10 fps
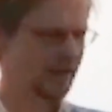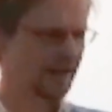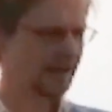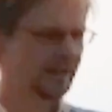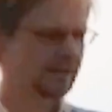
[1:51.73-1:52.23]

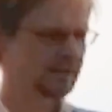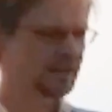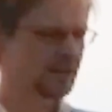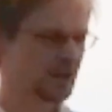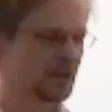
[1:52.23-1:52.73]
And
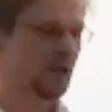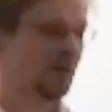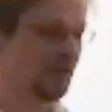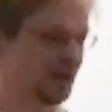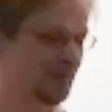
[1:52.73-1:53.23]
so
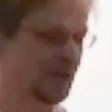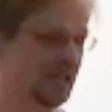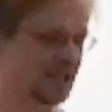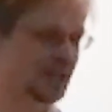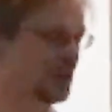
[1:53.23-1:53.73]
I'm very
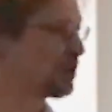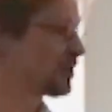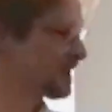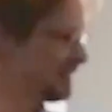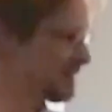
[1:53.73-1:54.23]
pleased to
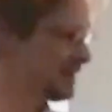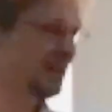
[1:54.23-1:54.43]
present it